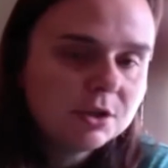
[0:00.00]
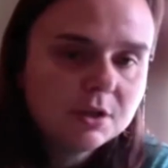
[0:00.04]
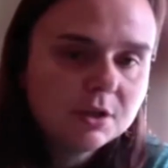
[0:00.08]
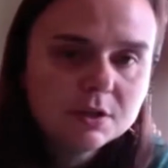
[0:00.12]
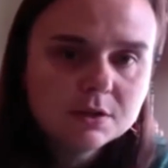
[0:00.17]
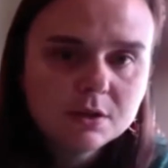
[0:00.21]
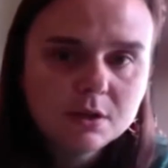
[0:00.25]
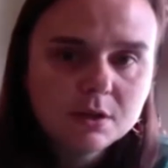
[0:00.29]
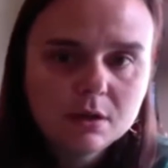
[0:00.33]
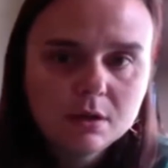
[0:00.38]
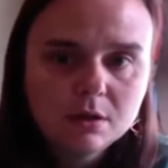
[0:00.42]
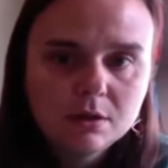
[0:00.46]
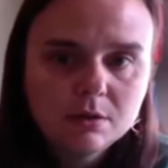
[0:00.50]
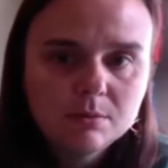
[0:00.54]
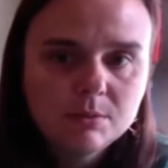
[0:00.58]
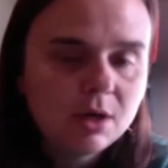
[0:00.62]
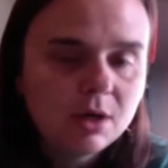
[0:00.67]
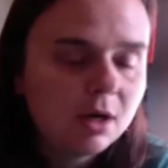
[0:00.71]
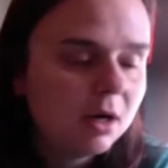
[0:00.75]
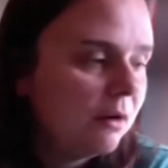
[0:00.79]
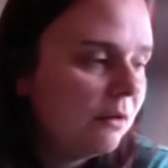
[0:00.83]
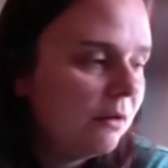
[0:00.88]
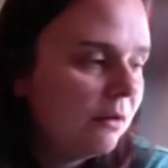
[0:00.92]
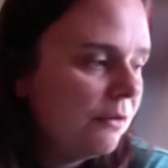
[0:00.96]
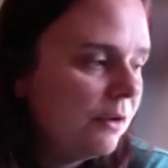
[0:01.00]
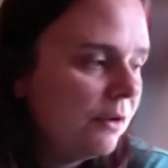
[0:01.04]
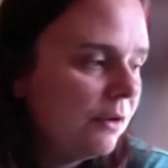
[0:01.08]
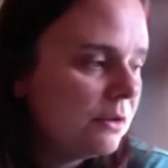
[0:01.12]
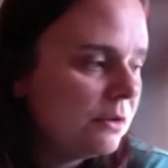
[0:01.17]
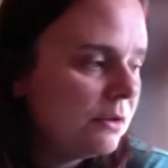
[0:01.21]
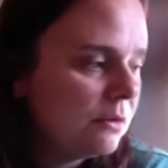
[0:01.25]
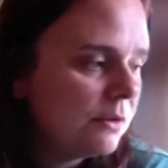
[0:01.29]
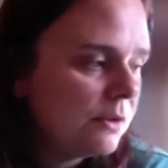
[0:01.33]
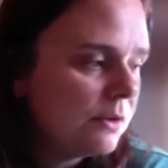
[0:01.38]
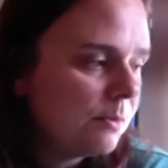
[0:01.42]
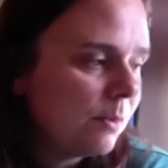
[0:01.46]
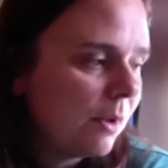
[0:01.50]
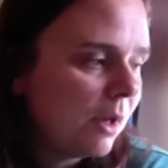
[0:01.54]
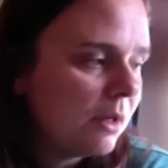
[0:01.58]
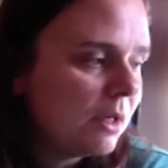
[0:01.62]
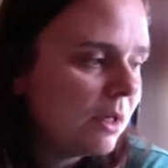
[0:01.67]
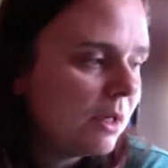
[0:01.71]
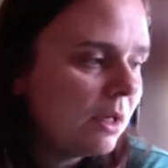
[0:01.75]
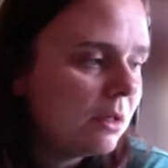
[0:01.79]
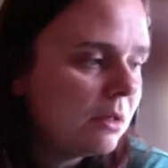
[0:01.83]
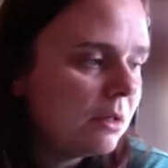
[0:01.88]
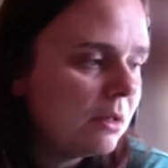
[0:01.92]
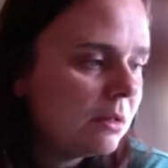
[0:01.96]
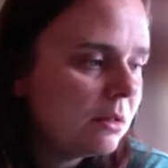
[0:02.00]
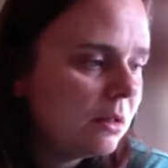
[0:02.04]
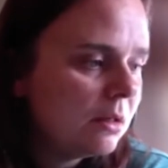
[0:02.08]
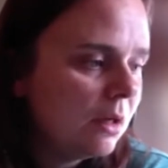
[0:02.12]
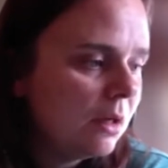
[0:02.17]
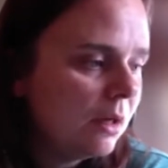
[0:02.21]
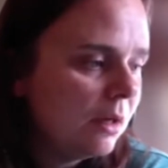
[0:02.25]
is going to be our first respondent